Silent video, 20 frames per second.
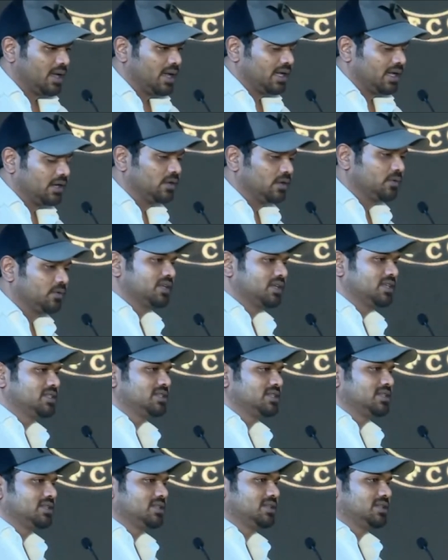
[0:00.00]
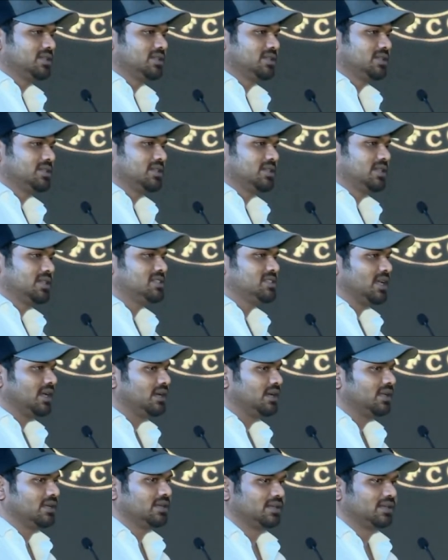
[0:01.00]
I request the center
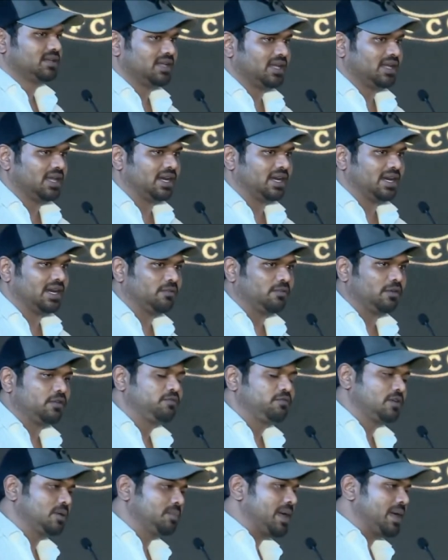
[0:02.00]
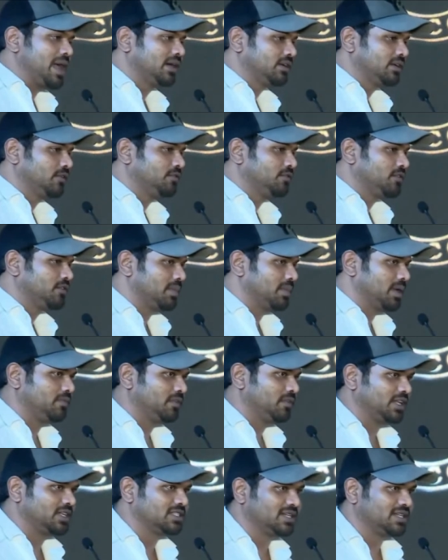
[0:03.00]
and every film actor from every
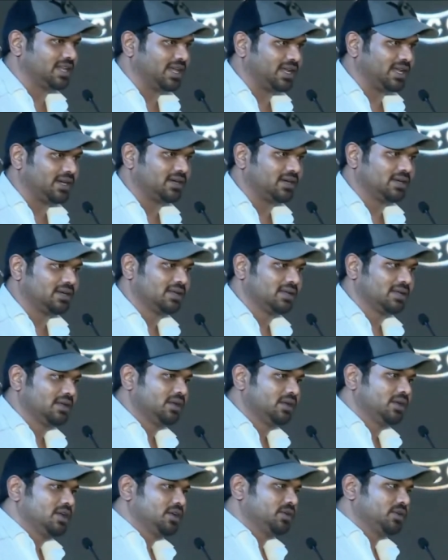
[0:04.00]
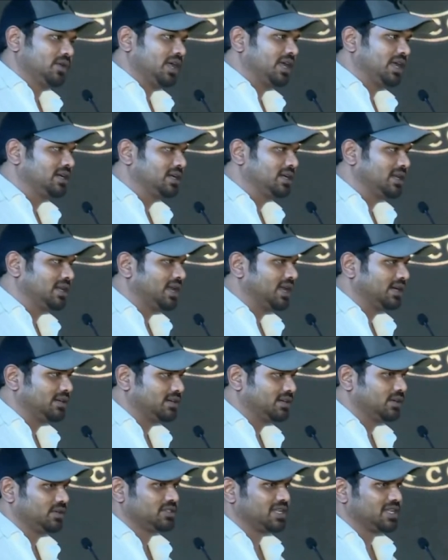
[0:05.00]
state to write a letter to
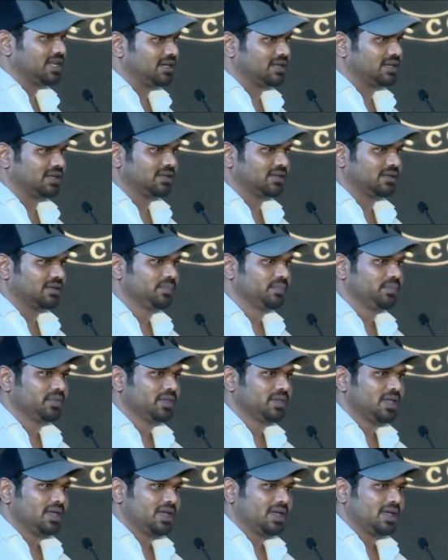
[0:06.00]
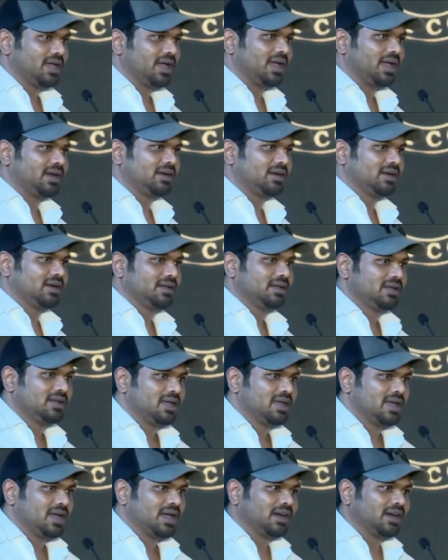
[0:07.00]
center. And
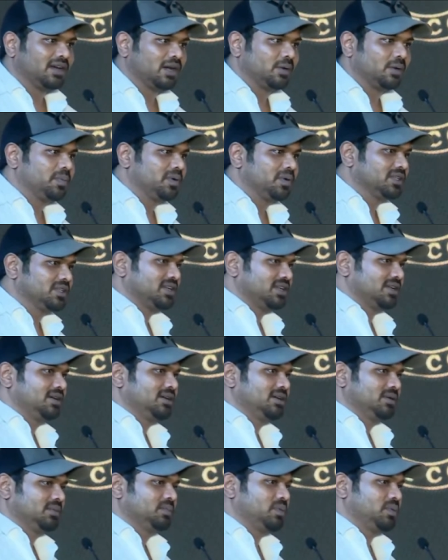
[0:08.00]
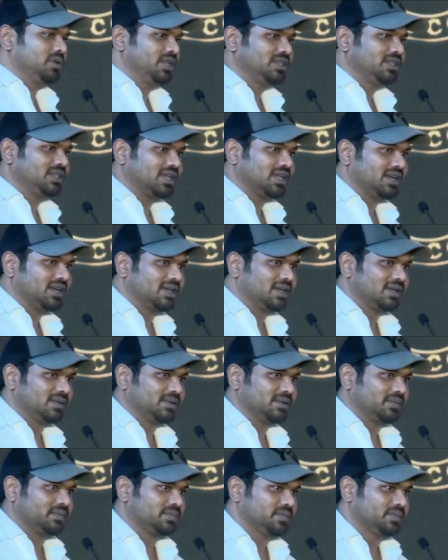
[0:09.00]
100% Puneet Anna
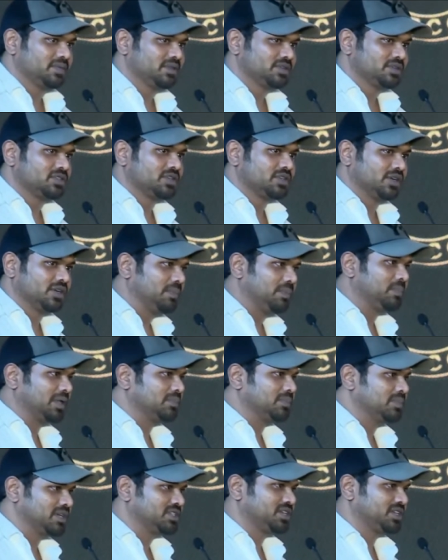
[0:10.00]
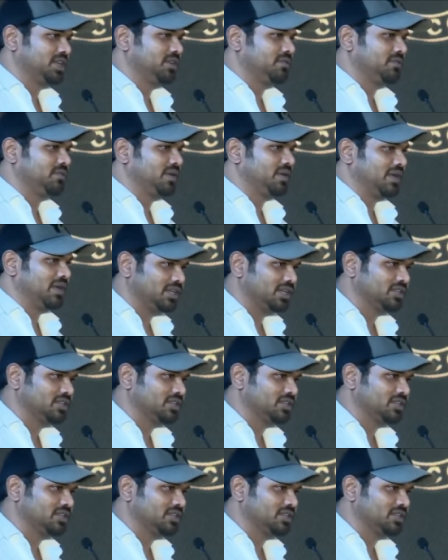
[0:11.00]
should get Padma Shri very soon.